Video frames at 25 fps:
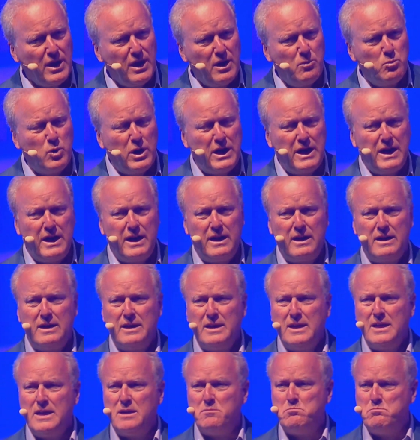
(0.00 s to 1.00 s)
where
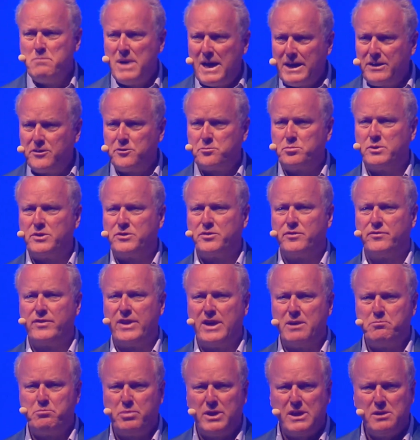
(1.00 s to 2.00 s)
management of
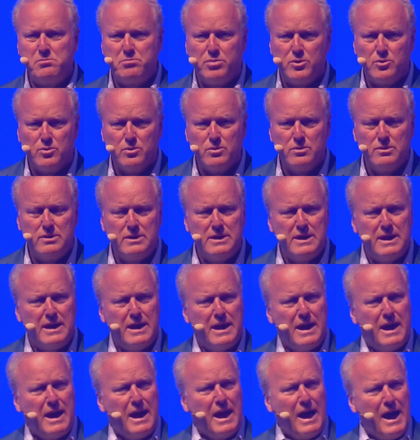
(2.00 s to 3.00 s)
their people
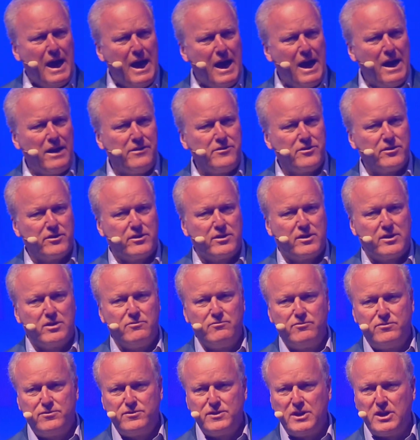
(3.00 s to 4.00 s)
and
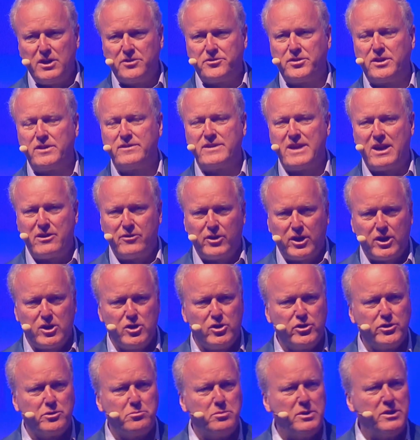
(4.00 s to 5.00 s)
converting their
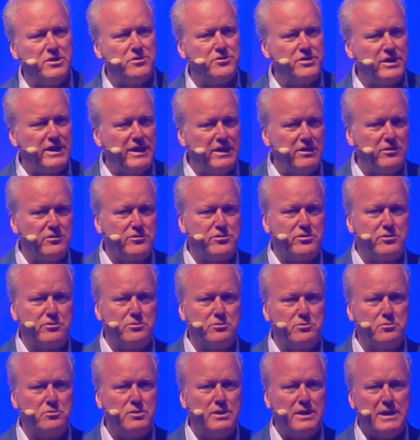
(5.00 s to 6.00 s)
economies
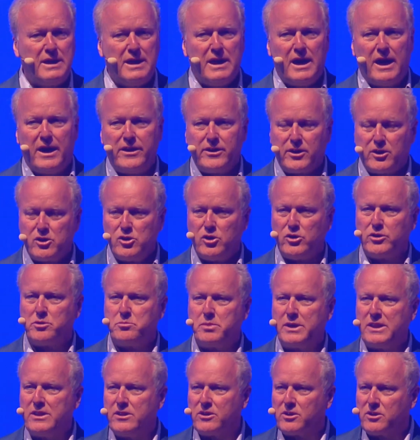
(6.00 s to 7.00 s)
into an
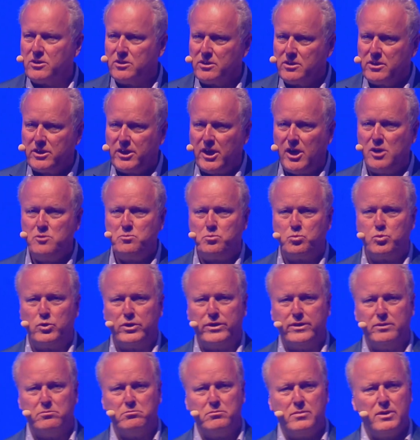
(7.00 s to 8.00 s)
economy that can cope
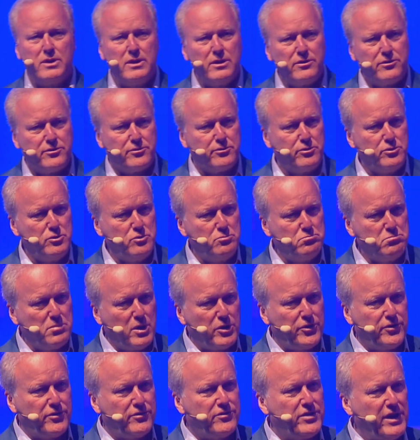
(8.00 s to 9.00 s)
with them through
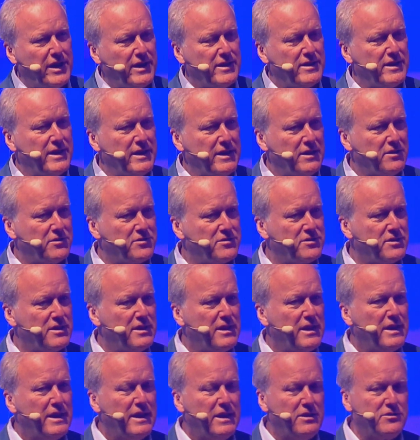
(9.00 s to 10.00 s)
modern techniques
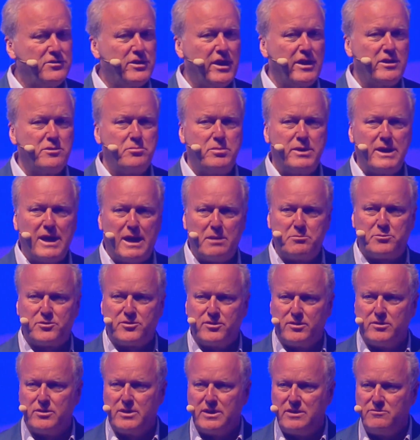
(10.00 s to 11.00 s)
is going to be
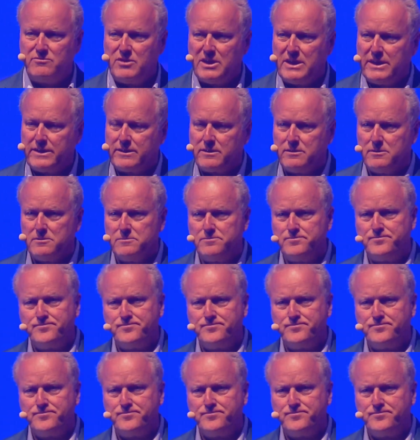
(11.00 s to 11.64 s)
absolutely vital.